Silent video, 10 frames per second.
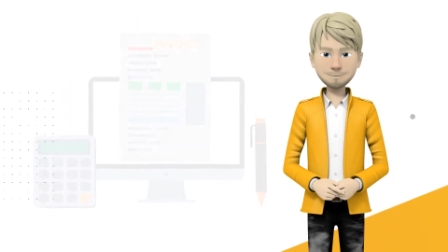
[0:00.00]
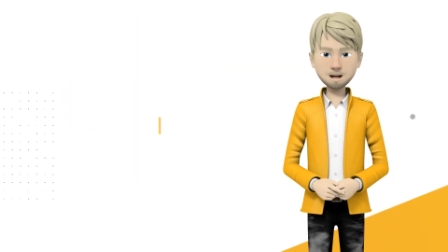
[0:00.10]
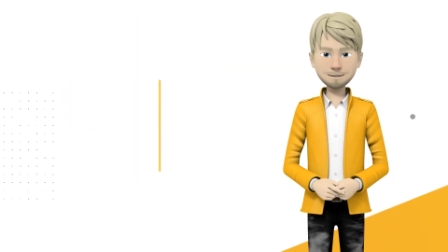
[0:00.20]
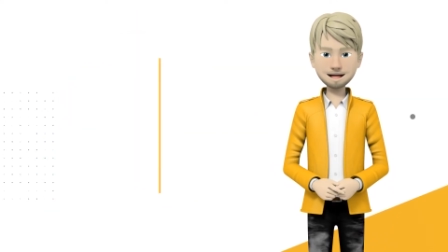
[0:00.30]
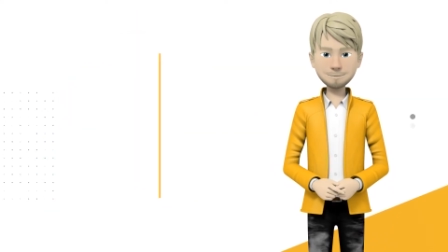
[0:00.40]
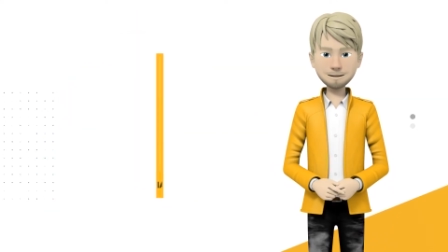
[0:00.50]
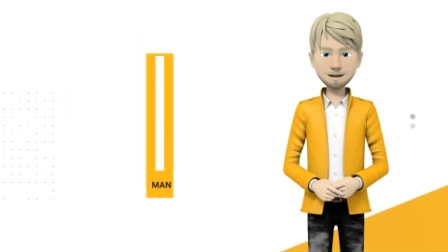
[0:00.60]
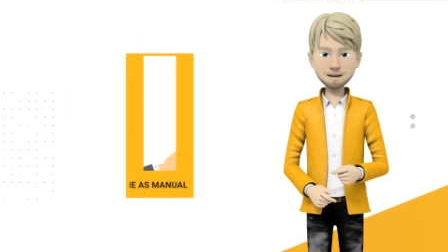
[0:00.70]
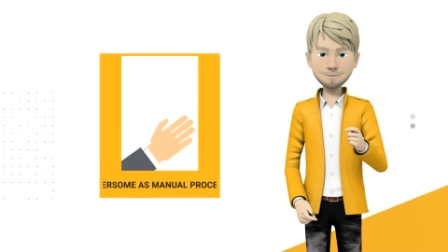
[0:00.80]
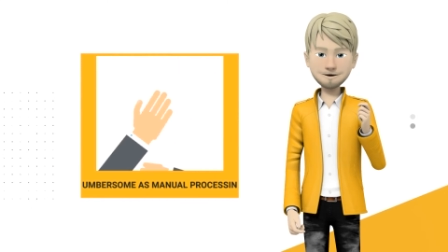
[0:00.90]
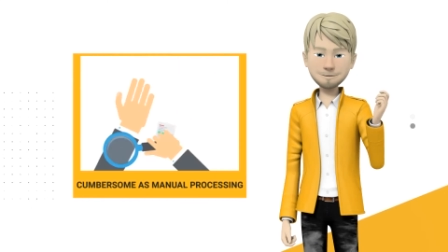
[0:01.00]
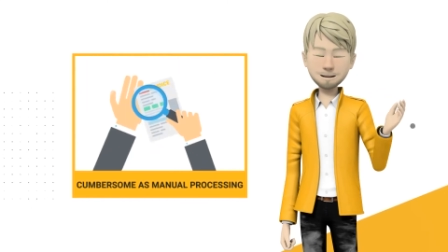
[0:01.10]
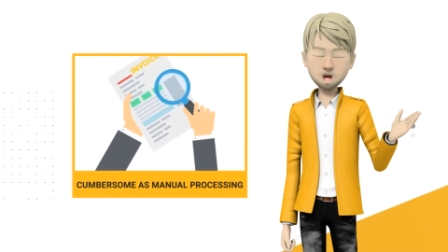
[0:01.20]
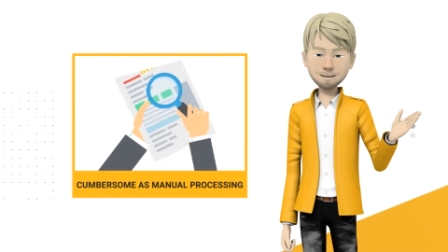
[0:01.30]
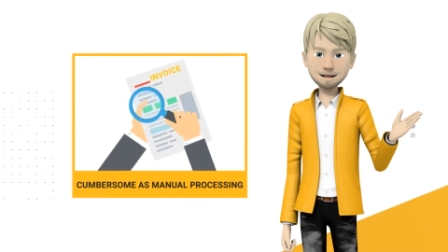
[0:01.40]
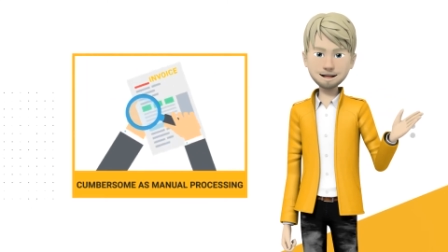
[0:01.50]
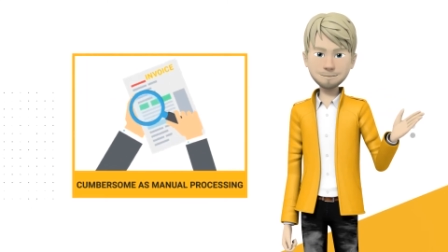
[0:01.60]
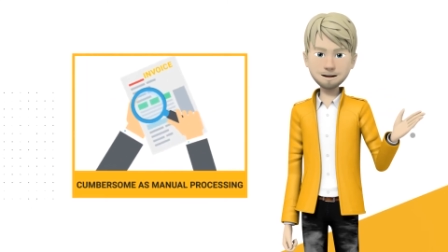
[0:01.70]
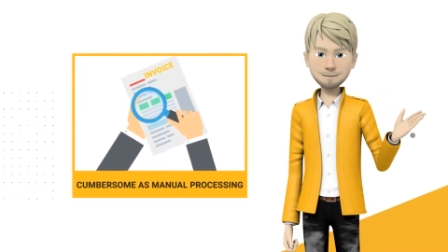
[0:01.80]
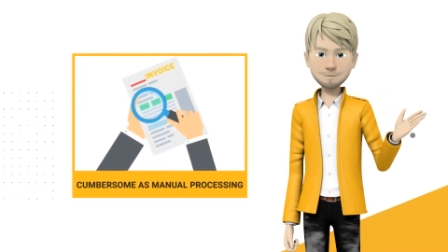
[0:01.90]
and we ended up with thousands of
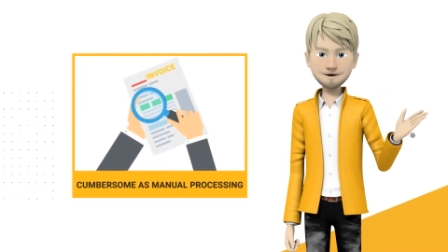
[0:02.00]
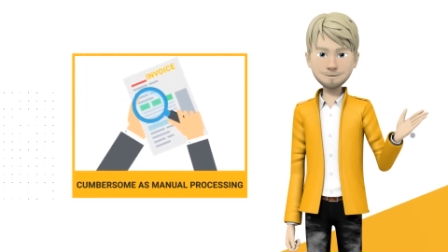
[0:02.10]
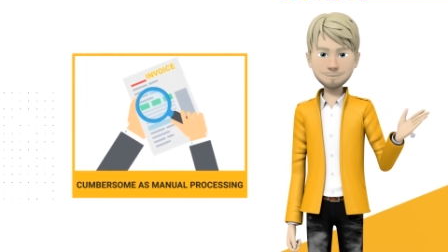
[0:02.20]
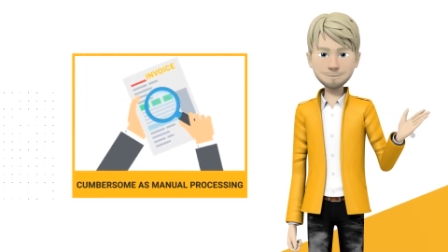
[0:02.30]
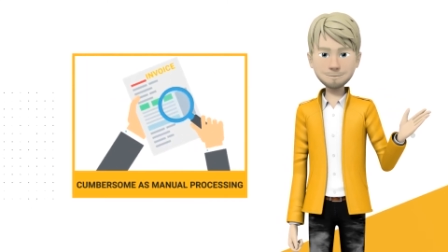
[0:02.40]
templates.